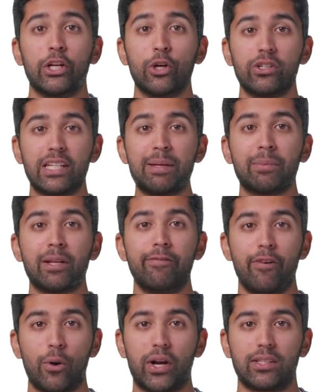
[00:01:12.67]
Your team can
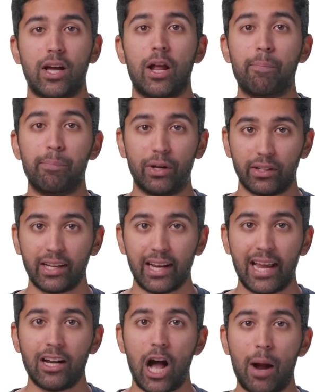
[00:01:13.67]
focus on building
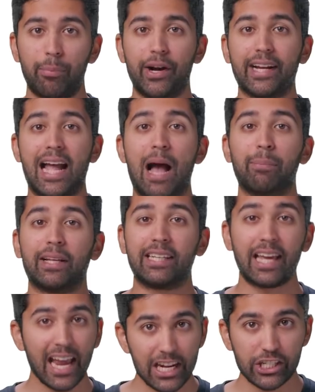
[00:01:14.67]
and operating
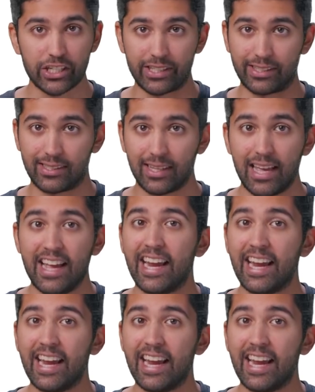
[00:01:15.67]
applications